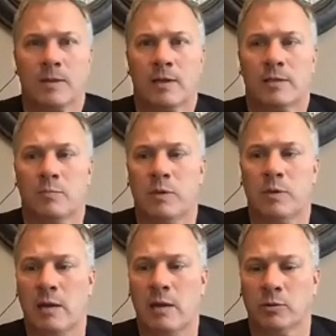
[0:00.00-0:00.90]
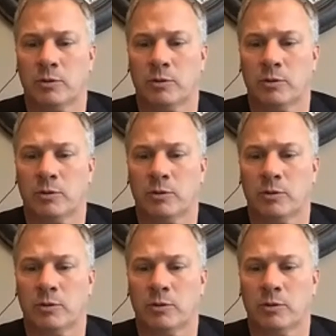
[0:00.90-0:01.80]
to be able to
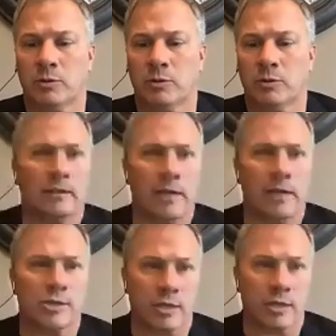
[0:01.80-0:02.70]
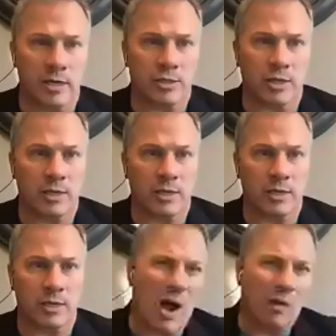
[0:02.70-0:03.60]
advance legislation.
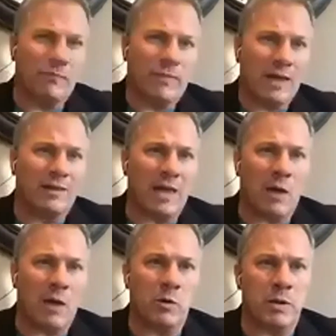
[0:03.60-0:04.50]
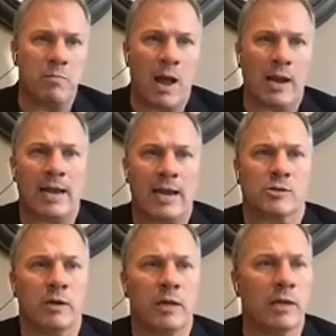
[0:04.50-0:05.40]
So that would be my
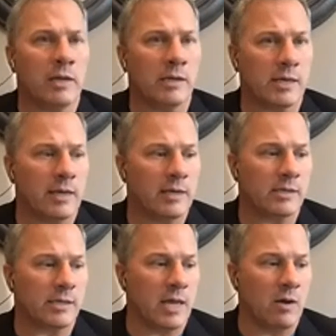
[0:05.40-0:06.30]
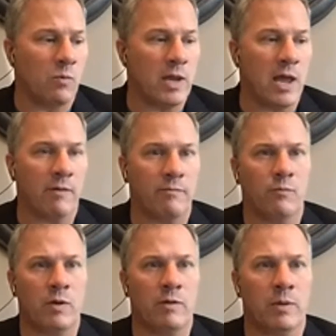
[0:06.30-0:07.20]
answer. It is that we have
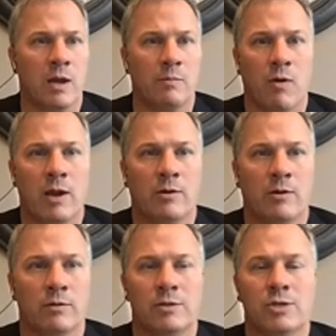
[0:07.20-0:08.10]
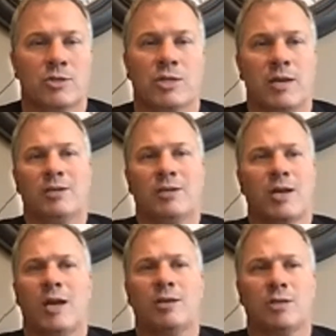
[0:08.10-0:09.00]
become greater than just an
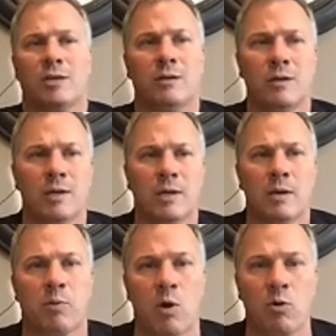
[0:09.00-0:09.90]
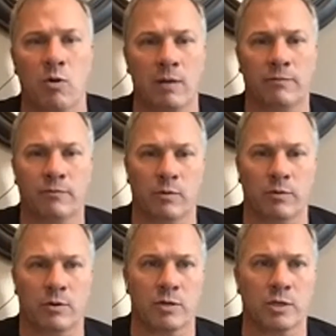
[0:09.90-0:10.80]
education program for the
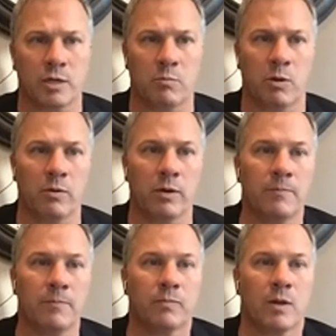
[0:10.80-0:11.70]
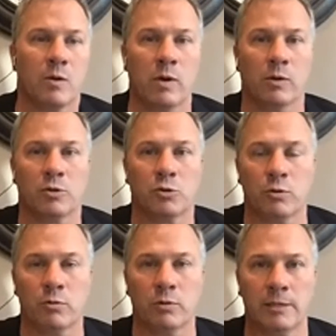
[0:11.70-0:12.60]
Christian community. We are
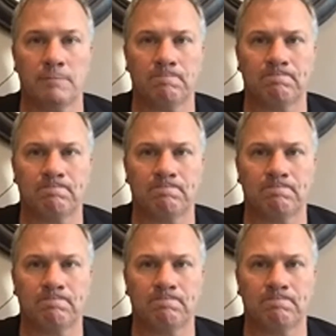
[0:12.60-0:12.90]
truly